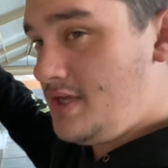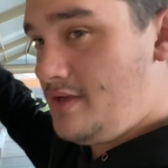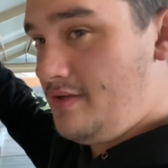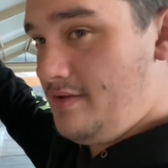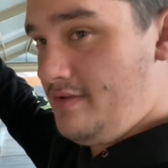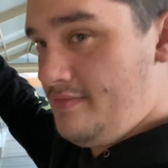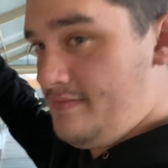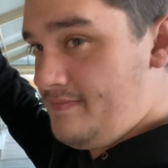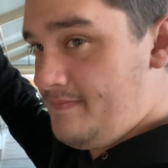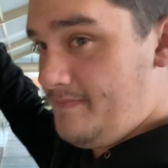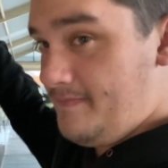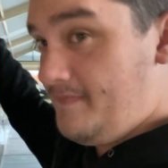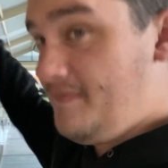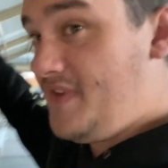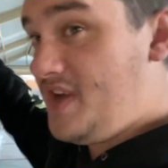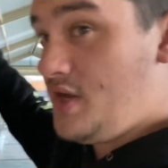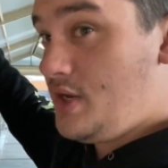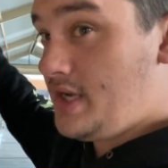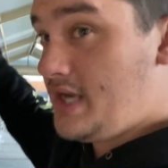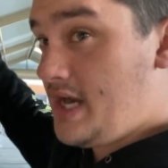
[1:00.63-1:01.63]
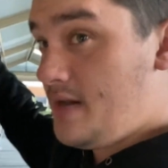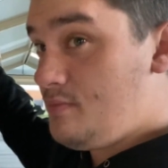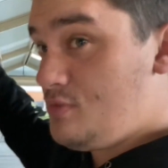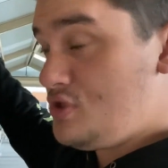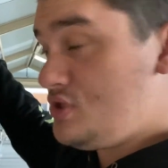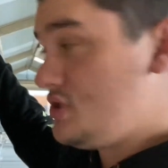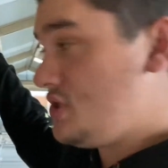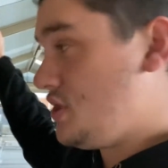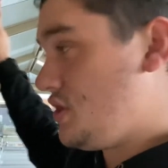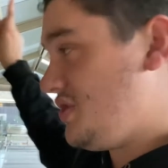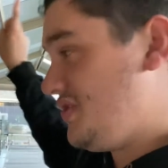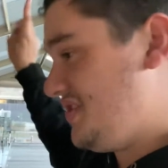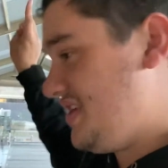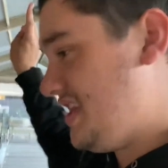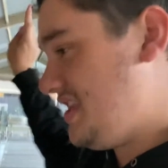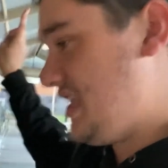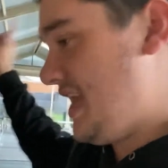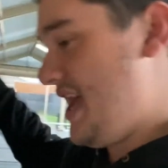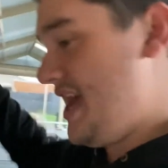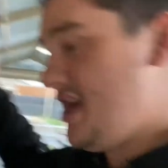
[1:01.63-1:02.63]
video cameras
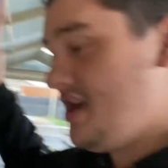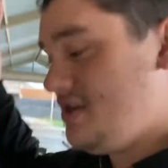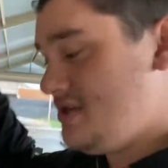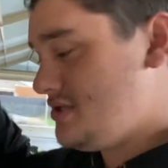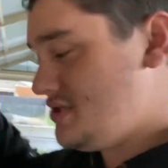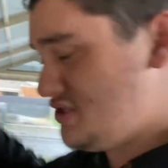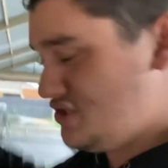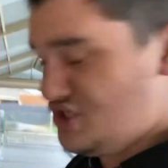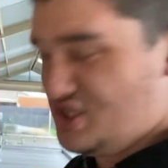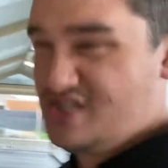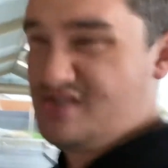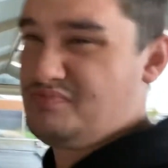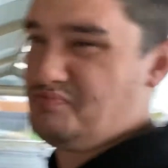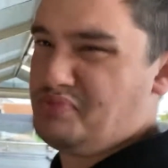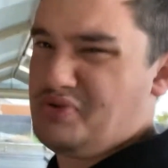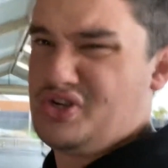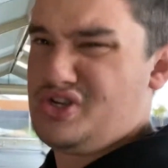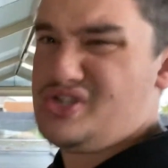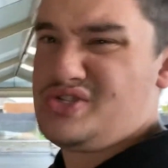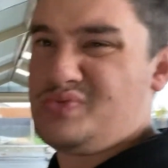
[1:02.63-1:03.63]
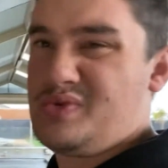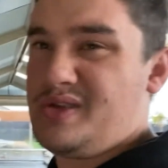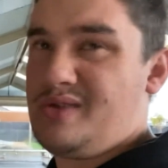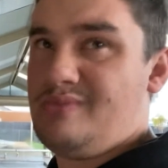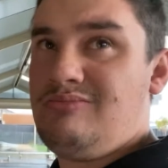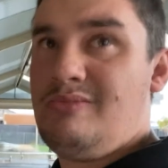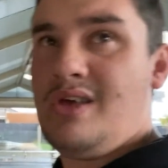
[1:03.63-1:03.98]
around the house just because we